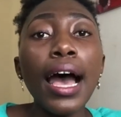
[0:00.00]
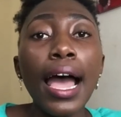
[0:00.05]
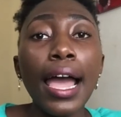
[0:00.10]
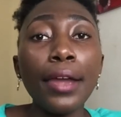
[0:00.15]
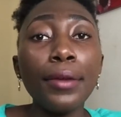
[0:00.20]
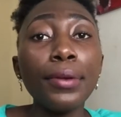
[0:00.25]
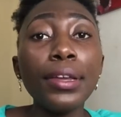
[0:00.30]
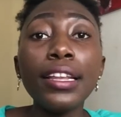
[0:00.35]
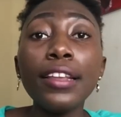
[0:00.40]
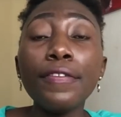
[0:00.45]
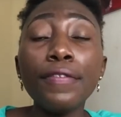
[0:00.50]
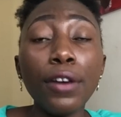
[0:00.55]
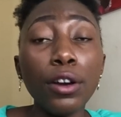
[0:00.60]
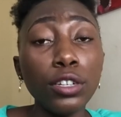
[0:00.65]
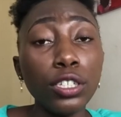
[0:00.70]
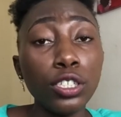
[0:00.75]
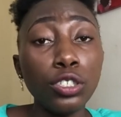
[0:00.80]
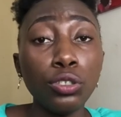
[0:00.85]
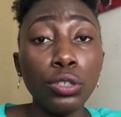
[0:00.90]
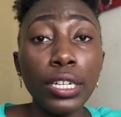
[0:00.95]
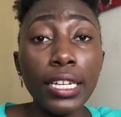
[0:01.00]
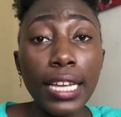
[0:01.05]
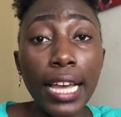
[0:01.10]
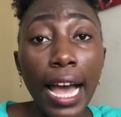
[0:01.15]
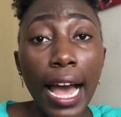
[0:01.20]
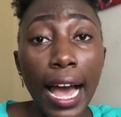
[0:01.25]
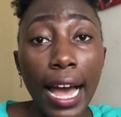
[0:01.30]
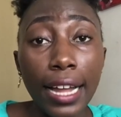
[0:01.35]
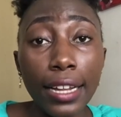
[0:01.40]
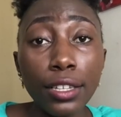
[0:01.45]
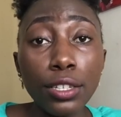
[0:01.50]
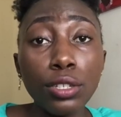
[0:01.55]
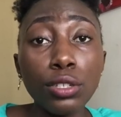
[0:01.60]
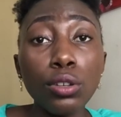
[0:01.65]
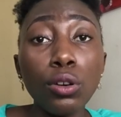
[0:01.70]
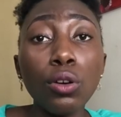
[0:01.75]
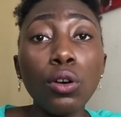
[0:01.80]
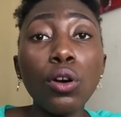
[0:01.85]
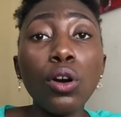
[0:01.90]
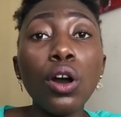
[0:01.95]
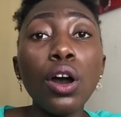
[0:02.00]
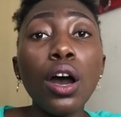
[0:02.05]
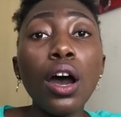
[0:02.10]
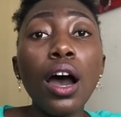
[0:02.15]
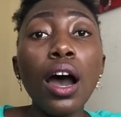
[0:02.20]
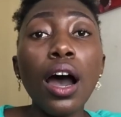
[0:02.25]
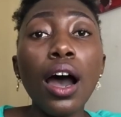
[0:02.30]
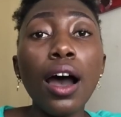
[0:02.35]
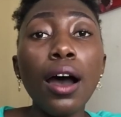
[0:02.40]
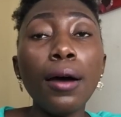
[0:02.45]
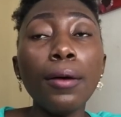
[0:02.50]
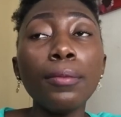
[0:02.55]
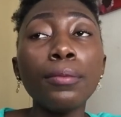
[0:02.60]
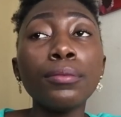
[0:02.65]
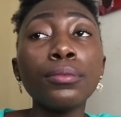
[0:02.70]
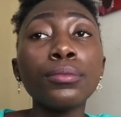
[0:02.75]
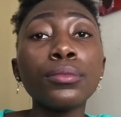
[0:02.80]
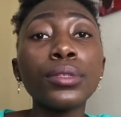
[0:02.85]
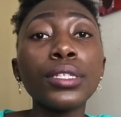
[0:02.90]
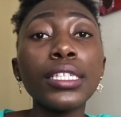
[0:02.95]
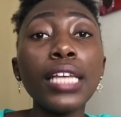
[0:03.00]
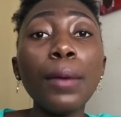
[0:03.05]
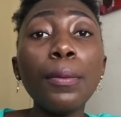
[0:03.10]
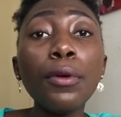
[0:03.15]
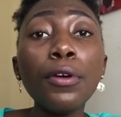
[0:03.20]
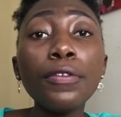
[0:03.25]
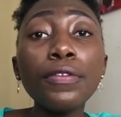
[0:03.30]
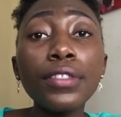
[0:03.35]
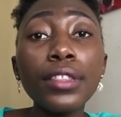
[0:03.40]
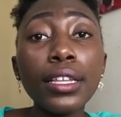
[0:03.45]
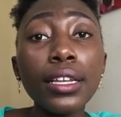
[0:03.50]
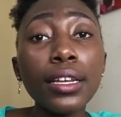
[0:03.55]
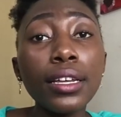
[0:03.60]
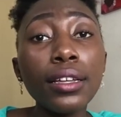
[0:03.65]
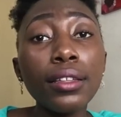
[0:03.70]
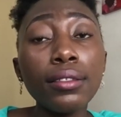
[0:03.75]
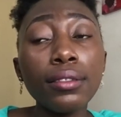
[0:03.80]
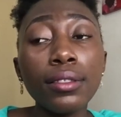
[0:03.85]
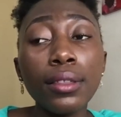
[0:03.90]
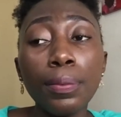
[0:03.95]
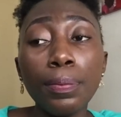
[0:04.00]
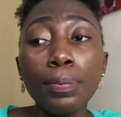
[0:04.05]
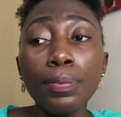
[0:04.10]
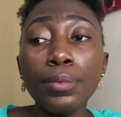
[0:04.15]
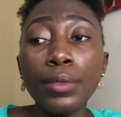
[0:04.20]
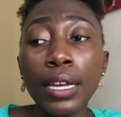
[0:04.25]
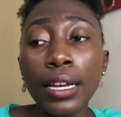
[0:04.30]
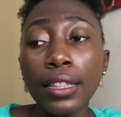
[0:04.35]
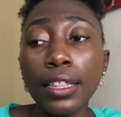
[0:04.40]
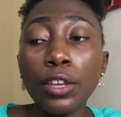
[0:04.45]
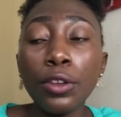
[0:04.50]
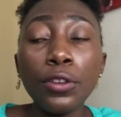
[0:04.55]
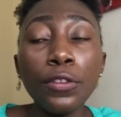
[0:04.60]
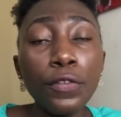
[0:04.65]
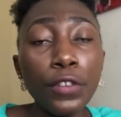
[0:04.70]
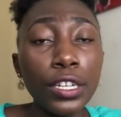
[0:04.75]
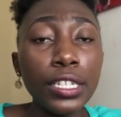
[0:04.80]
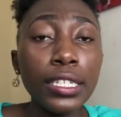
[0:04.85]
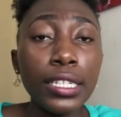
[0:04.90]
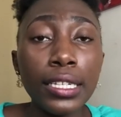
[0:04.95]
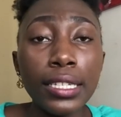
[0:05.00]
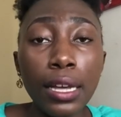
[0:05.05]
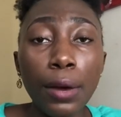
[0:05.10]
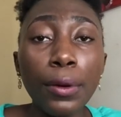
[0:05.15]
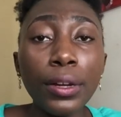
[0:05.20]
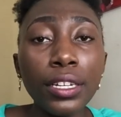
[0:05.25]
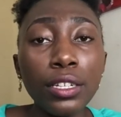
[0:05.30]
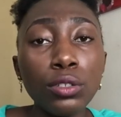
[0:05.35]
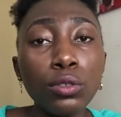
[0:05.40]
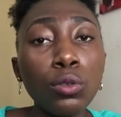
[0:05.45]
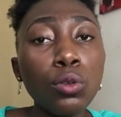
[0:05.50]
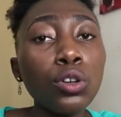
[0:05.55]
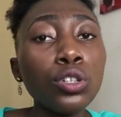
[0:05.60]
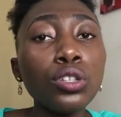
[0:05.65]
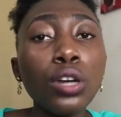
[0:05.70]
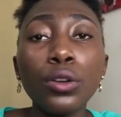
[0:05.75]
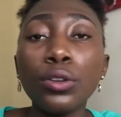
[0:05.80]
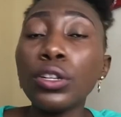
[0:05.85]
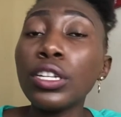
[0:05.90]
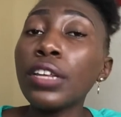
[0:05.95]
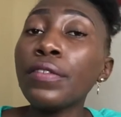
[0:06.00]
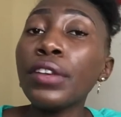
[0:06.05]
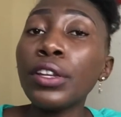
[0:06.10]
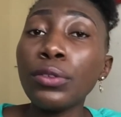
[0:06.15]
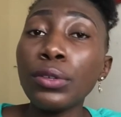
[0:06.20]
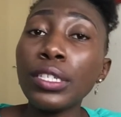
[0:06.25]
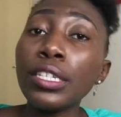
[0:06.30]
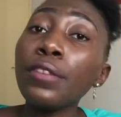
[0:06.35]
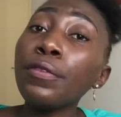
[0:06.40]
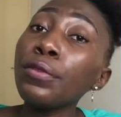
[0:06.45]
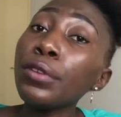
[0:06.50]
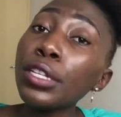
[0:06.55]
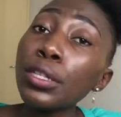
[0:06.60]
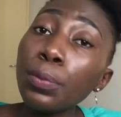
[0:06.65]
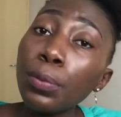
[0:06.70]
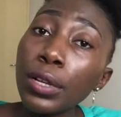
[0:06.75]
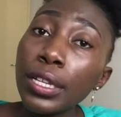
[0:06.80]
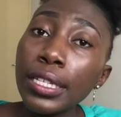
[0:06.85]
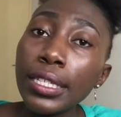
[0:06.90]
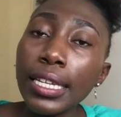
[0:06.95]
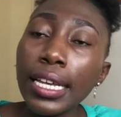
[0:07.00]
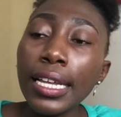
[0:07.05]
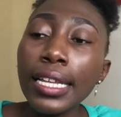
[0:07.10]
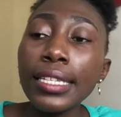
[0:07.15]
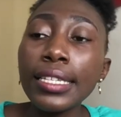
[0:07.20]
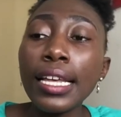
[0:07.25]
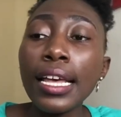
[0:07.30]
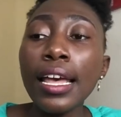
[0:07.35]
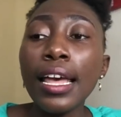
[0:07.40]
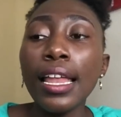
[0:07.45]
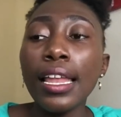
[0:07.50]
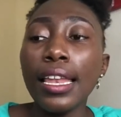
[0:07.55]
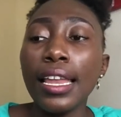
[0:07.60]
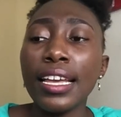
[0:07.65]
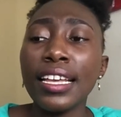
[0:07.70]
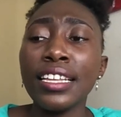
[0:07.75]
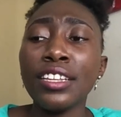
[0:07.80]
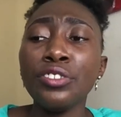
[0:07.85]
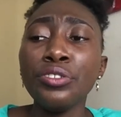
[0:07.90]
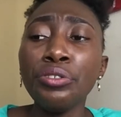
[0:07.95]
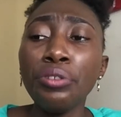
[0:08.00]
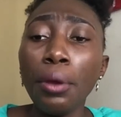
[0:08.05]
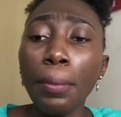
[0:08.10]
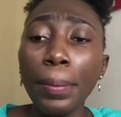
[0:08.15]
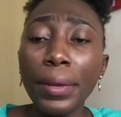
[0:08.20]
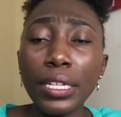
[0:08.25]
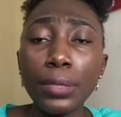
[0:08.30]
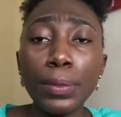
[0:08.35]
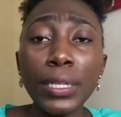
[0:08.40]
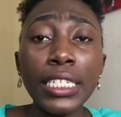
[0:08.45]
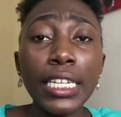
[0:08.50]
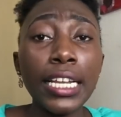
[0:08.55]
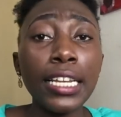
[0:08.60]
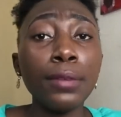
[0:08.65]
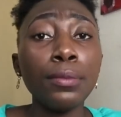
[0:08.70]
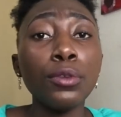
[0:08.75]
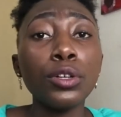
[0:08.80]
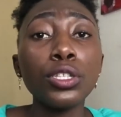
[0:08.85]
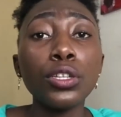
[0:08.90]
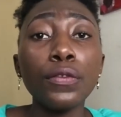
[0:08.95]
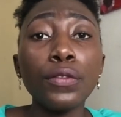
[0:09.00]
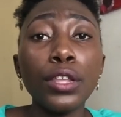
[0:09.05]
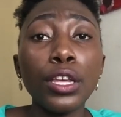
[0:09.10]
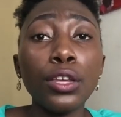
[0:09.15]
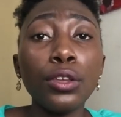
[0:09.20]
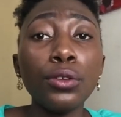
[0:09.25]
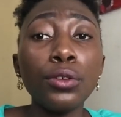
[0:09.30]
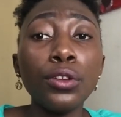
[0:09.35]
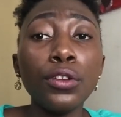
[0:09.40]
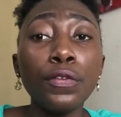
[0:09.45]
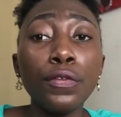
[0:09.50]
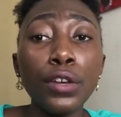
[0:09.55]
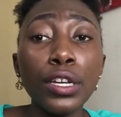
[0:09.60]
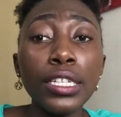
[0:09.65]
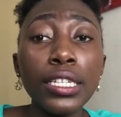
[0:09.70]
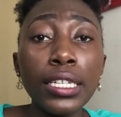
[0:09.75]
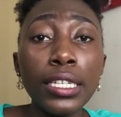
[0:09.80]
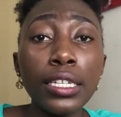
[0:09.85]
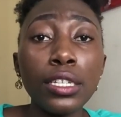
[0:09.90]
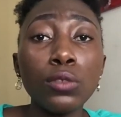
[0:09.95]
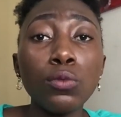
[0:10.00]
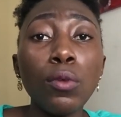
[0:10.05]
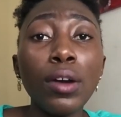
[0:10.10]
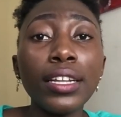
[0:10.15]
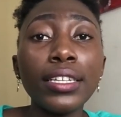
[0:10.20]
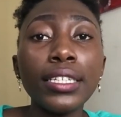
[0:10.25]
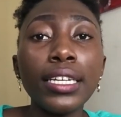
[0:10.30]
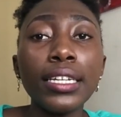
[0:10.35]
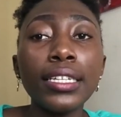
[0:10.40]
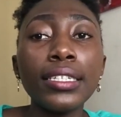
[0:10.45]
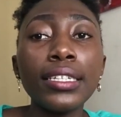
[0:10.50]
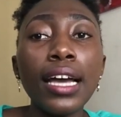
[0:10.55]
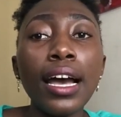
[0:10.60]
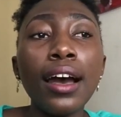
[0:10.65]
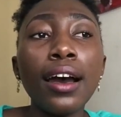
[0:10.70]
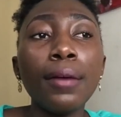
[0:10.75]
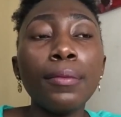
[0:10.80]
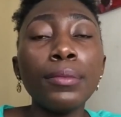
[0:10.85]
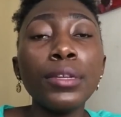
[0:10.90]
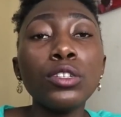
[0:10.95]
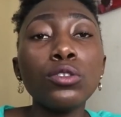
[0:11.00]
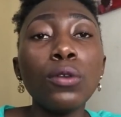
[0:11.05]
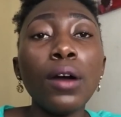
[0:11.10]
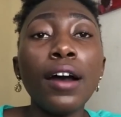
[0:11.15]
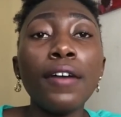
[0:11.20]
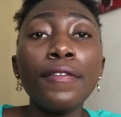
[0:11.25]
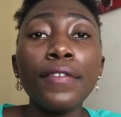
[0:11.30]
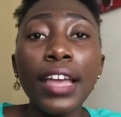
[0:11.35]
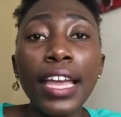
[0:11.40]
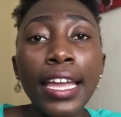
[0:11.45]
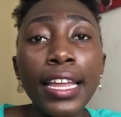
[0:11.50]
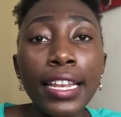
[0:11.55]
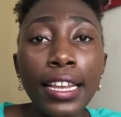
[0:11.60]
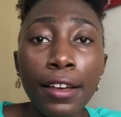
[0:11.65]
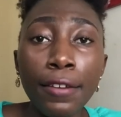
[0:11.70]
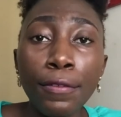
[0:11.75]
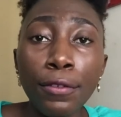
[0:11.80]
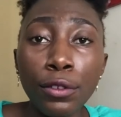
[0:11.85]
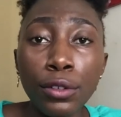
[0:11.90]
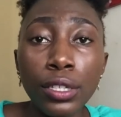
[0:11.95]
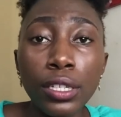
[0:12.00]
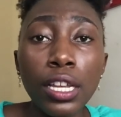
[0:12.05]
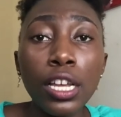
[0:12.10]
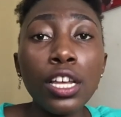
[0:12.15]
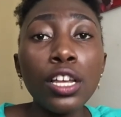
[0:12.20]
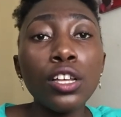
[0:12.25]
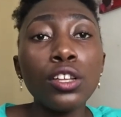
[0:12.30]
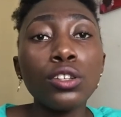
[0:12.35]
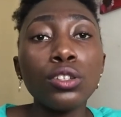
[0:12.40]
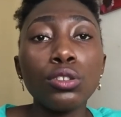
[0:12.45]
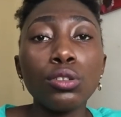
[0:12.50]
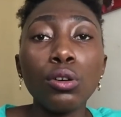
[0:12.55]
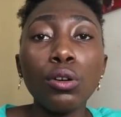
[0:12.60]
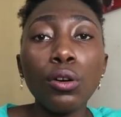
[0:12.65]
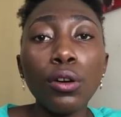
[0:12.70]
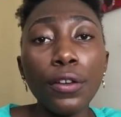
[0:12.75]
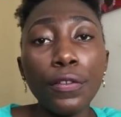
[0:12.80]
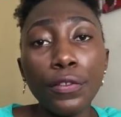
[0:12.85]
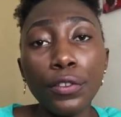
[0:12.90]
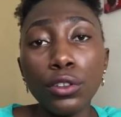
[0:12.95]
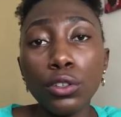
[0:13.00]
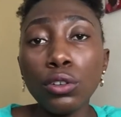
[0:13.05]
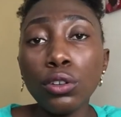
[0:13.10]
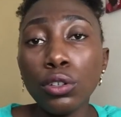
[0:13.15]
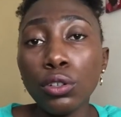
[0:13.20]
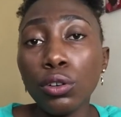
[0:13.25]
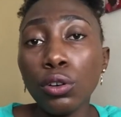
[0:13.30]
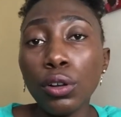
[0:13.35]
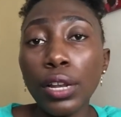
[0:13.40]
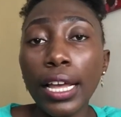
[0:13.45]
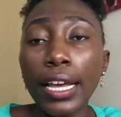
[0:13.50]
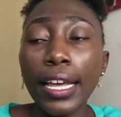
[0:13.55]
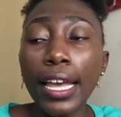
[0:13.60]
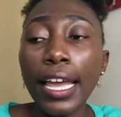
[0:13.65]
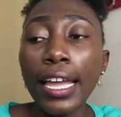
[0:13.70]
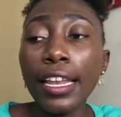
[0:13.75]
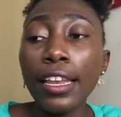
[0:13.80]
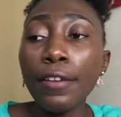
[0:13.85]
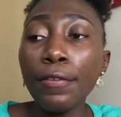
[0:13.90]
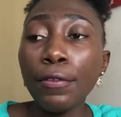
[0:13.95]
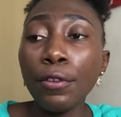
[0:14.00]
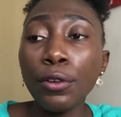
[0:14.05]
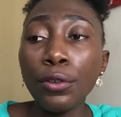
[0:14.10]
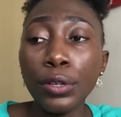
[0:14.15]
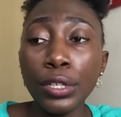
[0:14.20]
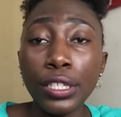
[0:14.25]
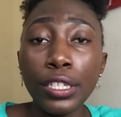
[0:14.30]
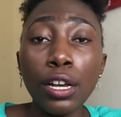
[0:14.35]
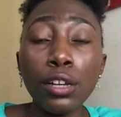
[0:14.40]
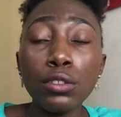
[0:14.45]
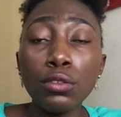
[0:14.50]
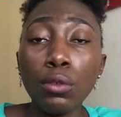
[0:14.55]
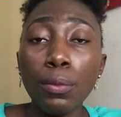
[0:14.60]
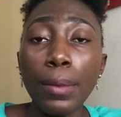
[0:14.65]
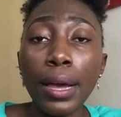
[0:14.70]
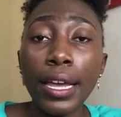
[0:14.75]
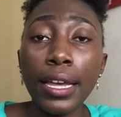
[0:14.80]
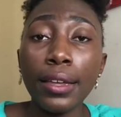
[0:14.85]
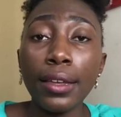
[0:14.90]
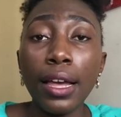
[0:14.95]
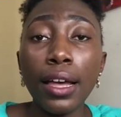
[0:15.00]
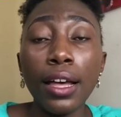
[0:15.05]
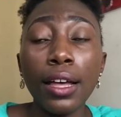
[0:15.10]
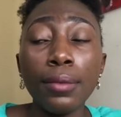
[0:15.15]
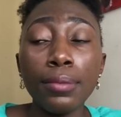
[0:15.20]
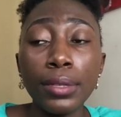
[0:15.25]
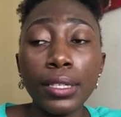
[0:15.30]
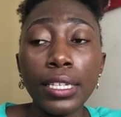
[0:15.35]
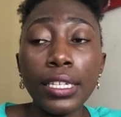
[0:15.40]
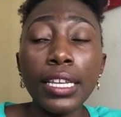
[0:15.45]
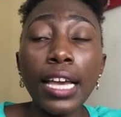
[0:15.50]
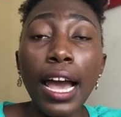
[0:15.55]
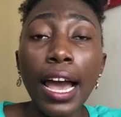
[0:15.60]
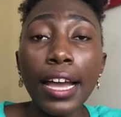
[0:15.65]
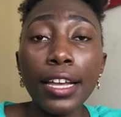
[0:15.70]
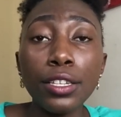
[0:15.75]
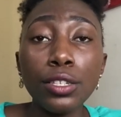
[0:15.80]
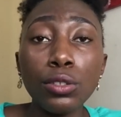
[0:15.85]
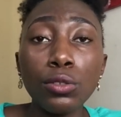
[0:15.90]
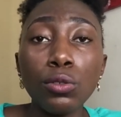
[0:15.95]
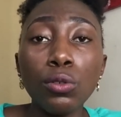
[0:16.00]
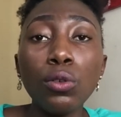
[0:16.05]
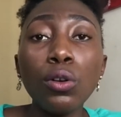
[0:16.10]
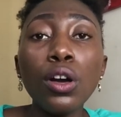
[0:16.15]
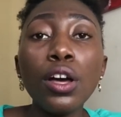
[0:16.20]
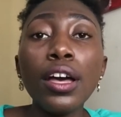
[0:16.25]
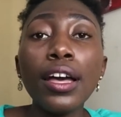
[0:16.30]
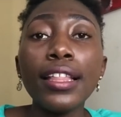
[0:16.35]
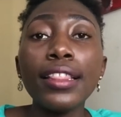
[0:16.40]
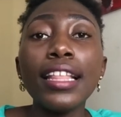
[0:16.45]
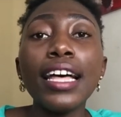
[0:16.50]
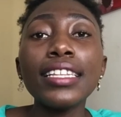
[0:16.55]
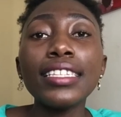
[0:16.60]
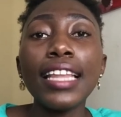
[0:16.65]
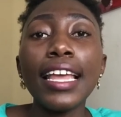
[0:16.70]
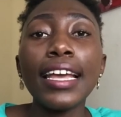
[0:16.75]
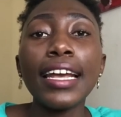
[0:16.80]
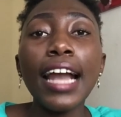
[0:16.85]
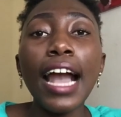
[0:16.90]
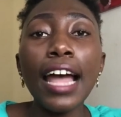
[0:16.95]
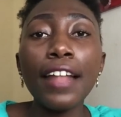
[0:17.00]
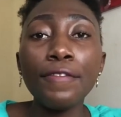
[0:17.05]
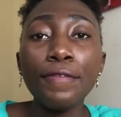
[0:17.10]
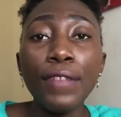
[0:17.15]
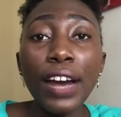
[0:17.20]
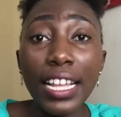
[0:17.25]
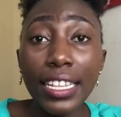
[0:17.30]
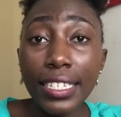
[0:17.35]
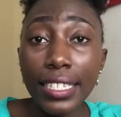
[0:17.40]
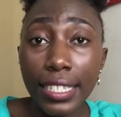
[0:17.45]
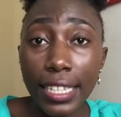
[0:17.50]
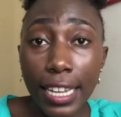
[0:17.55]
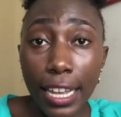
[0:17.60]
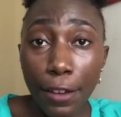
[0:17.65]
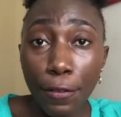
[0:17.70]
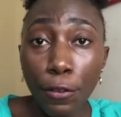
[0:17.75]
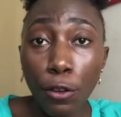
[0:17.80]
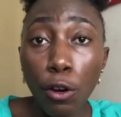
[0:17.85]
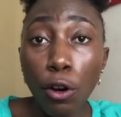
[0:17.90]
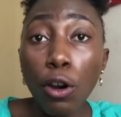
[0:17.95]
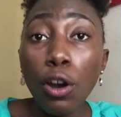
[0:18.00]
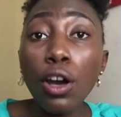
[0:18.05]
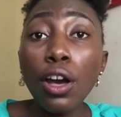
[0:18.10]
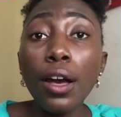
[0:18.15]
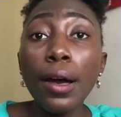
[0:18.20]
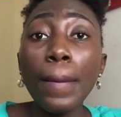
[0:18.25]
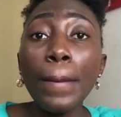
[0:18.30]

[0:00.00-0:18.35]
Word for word: i really found it really hard so um, some of the, the like the universities i wanted to go to have not even received responses like in europe especially most of the universities wanted uh, me to have a levels so if you don't know like a level results for my um, senior high school that's like advanced level